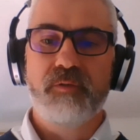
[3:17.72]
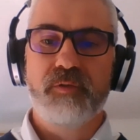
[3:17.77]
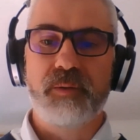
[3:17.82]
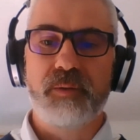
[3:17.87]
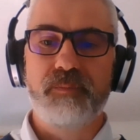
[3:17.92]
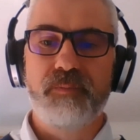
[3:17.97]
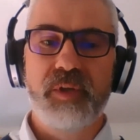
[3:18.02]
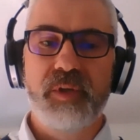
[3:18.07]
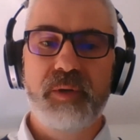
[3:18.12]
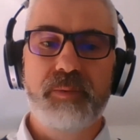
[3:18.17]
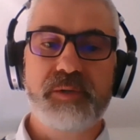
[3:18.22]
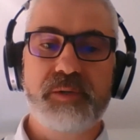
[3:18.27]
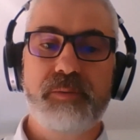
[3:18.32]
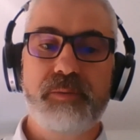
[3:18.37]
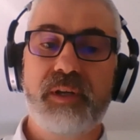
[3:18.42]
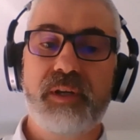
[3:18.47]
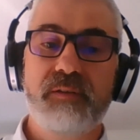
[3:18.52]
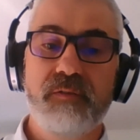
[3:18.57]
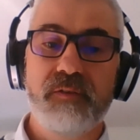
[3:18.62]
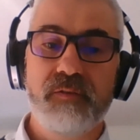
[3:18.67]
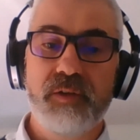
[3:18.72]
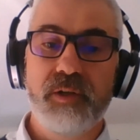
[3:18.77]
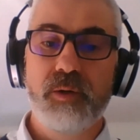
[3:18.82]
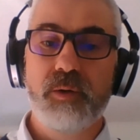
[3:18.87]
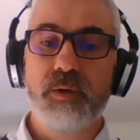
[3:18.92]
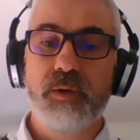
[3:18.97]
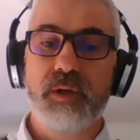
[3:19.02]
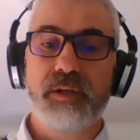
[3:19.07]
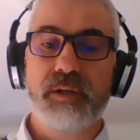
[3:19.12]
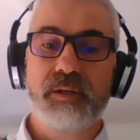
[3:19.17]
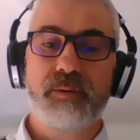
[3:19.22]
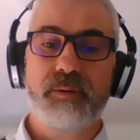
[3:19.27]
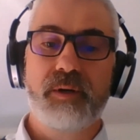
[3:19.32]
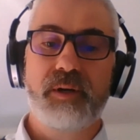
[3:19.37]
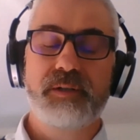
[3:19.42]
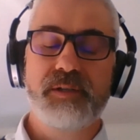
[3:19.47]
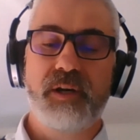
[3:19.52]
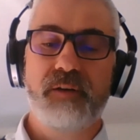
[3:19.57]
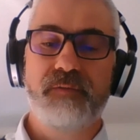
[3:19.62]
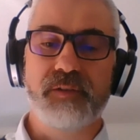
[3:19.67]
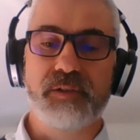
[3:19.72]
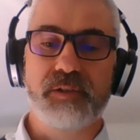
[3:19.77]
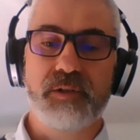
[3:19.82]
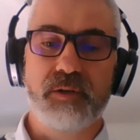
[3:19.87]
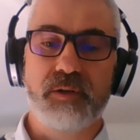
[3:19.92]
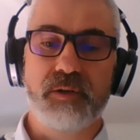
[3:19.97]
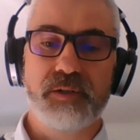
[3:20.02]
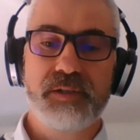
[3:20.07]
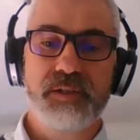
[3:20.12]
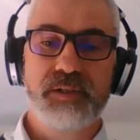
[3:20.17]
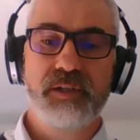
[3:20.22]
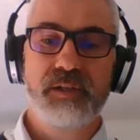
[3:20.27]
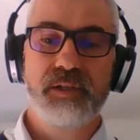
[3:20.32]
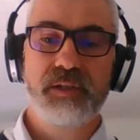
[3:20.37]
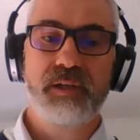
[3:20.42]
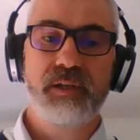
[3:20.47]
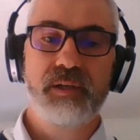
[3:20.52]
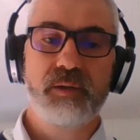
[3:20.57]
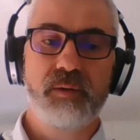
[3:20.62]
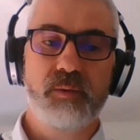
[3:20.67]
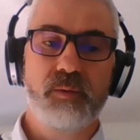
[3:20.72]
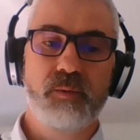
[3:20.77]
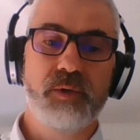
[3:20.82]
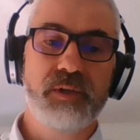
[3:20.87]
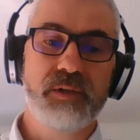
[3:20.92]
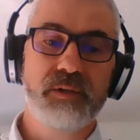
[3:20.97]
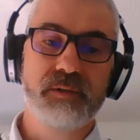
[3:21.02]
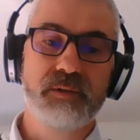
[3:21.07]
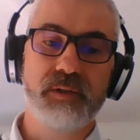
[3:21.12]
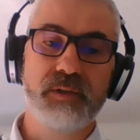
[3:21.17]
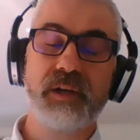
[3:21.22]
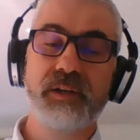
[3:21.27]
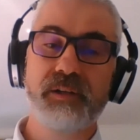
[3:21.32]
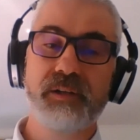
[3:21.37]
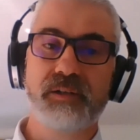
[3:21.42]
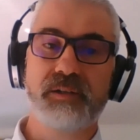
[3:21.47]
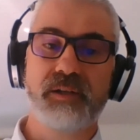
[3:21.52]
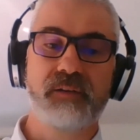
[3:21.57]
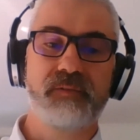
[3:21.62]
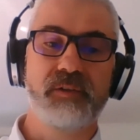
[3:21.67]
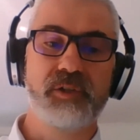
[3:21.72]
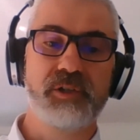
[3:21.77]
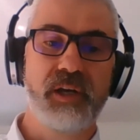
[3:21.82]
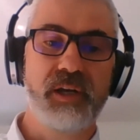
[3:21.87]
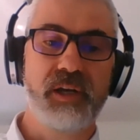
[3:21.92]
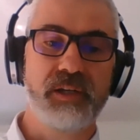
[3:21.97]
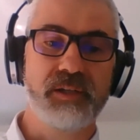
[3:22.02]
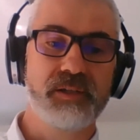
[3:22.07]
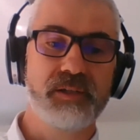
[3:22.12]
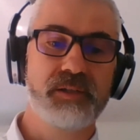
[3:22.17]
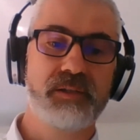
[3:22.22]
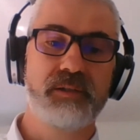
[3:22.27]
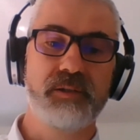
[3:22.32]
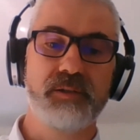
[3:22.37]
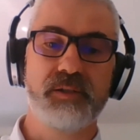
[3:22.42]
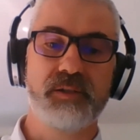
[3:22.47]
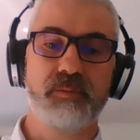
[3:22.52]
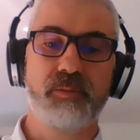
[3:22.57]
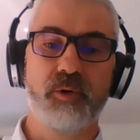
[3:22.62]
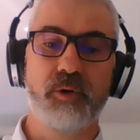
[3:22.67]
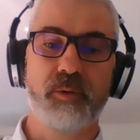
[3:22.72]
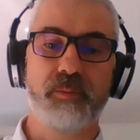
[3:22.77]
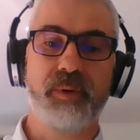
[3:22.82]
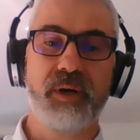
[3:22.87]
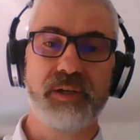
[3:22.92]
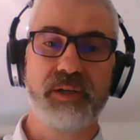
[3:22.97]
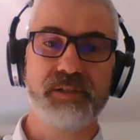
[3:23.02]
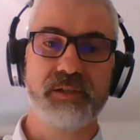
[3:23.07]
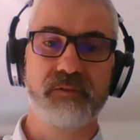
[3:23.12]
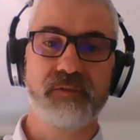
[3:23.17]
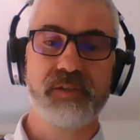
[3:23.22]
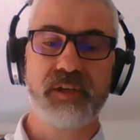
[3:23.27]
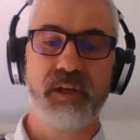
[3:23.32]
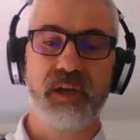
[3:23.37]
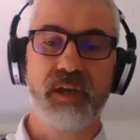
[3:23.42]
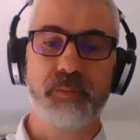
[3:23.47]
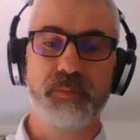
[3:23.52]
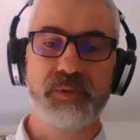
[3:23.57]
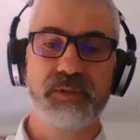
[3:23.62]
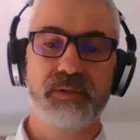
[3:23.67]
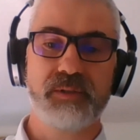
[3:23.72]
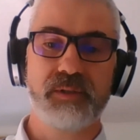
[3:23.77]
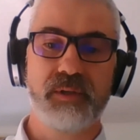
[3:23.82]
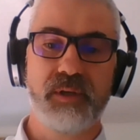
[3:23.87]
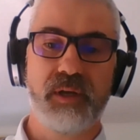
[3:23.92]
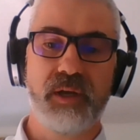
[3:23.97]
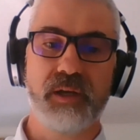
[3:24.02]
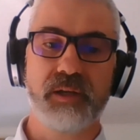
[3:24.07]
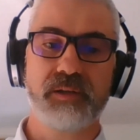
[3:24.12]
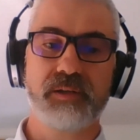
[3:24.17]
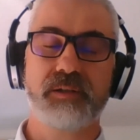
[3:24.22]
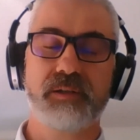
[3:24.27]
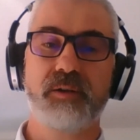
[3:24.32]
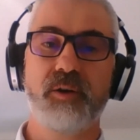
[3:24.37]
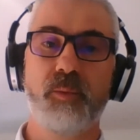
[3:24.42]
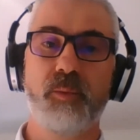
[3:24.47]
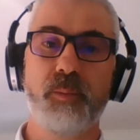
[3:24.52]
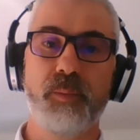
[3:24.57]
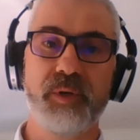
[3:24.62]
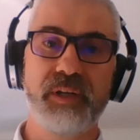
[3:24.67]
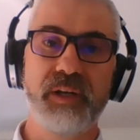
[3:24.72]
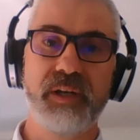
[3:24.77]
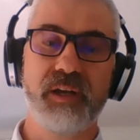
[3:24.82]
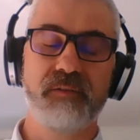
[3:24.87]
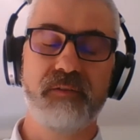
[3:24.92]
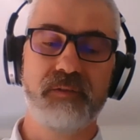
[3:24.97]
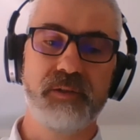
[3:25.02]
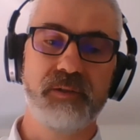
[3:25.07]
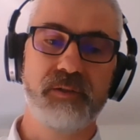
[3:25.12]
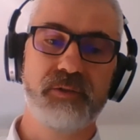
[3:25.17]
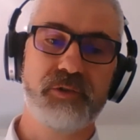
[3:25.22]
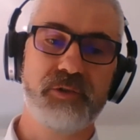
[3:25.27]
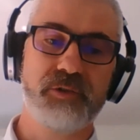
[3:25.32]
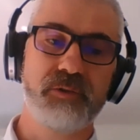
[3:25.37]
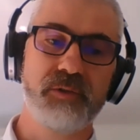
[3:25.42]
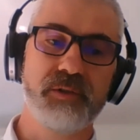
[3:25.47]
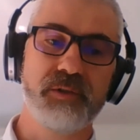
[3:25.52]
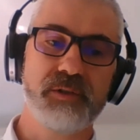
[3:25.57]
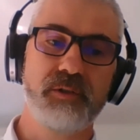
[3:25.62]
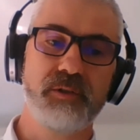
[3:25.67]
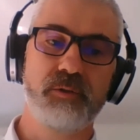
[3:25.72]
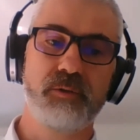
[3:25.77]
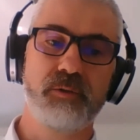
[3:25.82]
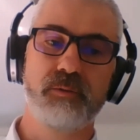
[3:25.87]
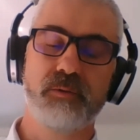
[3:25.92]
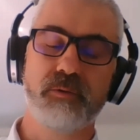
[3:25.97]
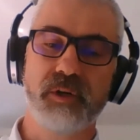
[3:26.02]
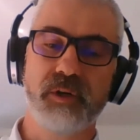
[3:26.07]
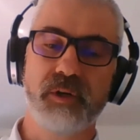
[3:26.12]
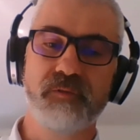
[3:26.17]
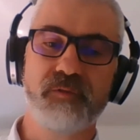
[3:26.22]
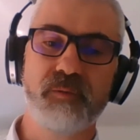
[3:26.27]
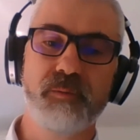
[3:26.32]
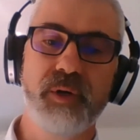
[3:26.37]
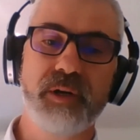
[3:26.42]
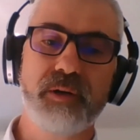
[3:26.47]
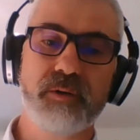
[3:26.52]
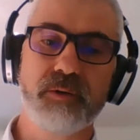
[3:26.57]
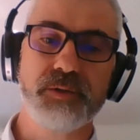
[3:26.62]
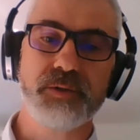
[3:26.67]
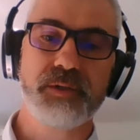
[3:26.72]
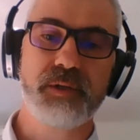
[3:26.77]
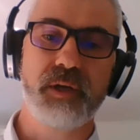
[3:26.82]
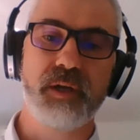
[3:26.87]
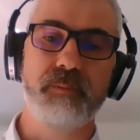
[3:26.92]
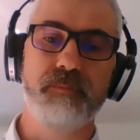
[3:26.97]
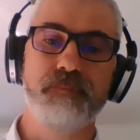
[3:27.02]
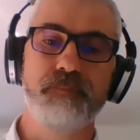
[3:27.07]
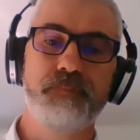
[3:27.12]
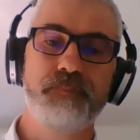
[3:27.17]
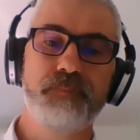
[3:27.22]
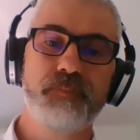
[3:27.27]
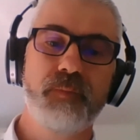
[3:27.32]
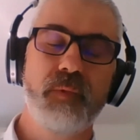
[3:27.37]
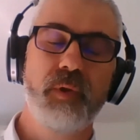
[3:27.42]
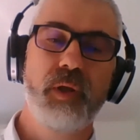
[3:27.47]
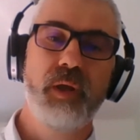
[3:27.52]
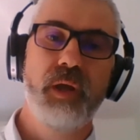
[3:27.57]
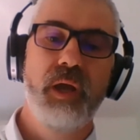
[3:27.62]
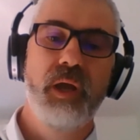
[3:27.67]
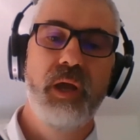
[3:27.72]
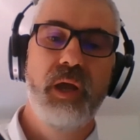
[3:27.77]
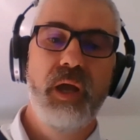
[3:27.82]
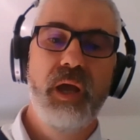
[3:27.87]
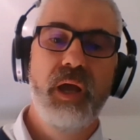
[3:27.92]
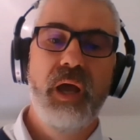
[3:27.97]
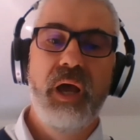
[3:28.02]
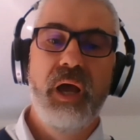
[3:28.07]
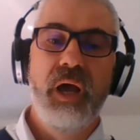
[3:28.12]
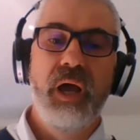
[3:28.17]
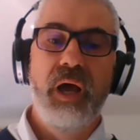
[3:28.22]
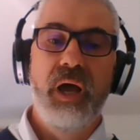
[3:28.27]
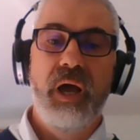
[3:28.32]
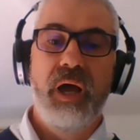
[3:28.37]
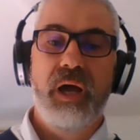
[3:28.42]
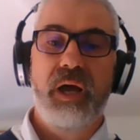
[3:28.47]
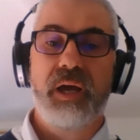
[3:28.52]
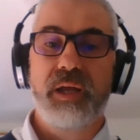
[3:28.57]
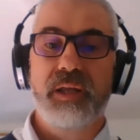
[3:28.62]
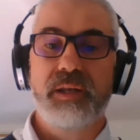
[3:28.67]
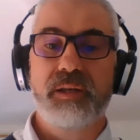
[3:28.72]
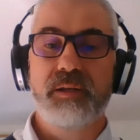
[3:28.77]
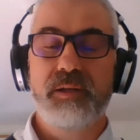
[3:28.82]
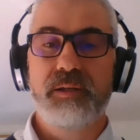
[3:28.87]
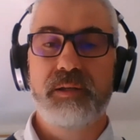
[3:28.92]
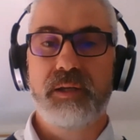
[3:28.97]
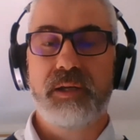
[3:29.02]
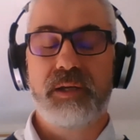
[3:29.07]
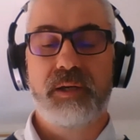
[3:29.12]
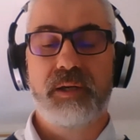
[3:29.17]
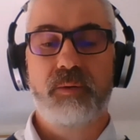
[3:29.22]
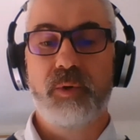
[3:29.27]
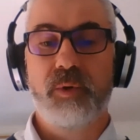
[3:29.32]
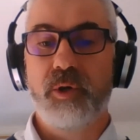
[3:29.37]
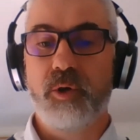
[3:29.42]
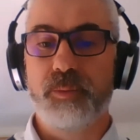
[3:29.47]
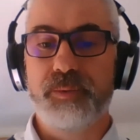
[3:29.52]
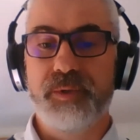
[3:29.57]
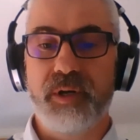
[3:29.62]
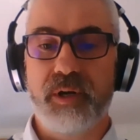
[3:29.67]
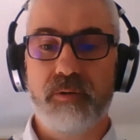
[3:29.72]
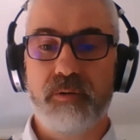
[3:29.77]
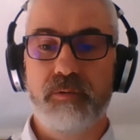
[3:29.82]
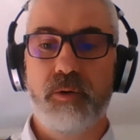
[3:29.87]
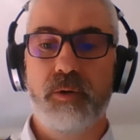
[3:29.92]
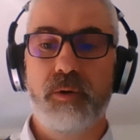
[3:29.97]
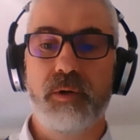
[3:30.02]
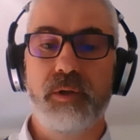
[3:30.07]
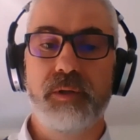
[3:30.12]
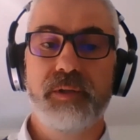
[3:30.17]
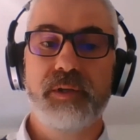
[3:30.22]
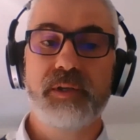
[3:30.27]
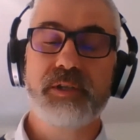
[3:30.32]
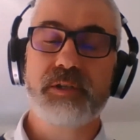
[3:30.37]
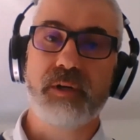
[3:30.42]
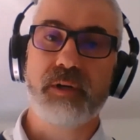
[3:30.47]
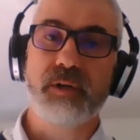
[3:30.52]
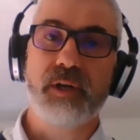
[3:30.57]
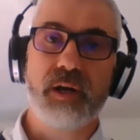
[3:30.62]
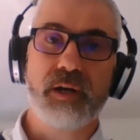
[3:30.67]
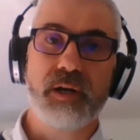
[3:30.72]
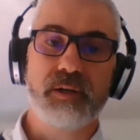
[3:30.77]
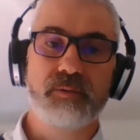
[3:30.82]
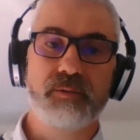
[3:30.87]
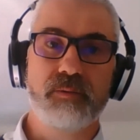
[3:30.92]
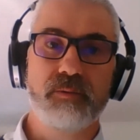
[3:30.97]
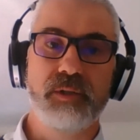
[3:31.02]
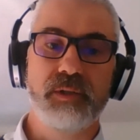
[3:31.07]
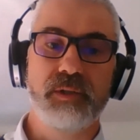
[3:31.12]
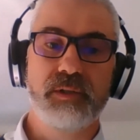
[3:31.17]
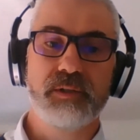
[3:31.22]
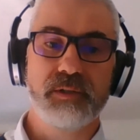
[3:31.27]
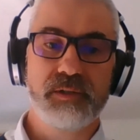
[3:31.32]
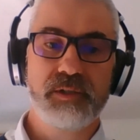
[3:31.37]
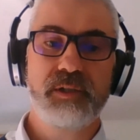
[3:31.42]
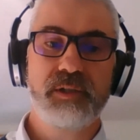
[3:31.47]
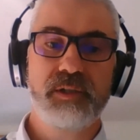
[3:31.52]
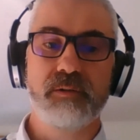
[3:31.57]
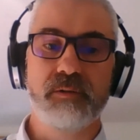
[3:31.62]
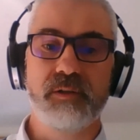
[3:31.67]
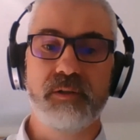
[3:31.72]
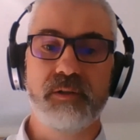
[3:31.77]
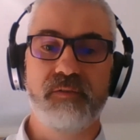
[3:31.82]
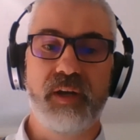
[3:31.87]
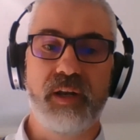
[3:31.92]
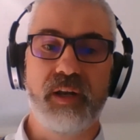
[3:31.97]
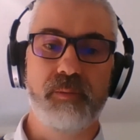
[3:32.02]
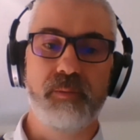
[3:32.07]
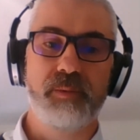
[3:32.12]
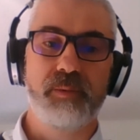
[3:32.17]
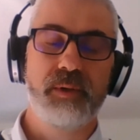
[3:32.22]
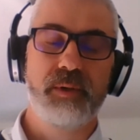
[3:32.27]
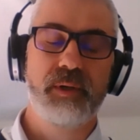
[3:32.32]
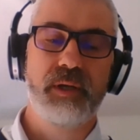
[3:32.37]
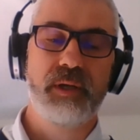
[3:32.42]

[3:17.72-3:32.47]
From the perspective of the local enterprise office, Cork City, we're delighted to have the chance to support positive steps at company level through this new Green for Micro scheme. And we hope that our role in this regard will continue to develop